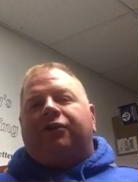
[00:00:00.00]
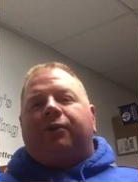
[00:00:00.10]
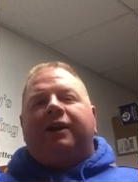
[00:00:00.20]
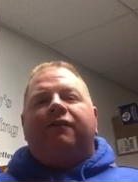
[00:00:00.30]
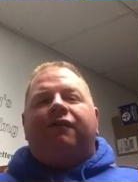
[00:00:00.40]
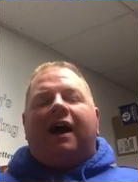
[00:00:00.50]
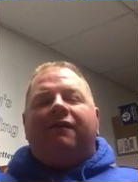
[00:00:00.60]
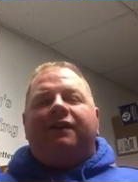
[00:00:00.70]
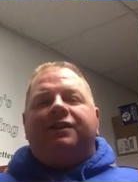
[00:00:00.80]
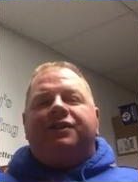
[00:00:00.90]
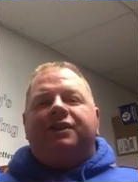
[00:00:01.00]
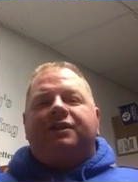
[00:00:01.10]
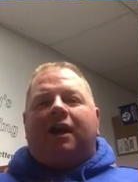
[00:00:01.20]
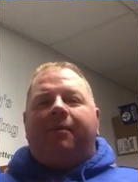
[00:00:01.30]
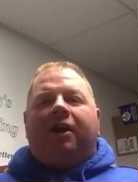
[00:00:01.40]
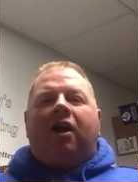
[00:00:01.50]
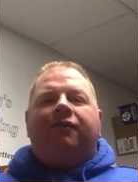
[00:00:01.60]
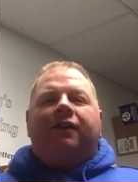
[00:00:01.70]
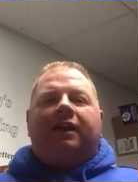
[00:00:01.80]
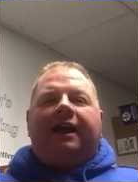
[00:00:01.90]
three to five inches coming
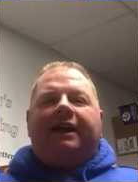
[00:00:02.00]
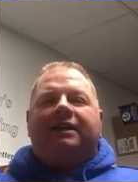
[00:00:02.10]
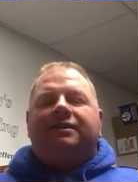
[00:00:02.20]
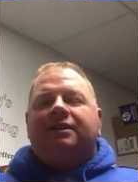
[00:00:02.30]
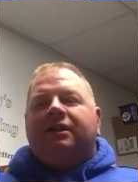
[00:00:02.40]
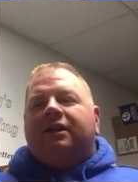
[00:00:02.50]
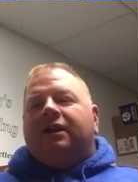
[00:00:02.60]
off the lakes.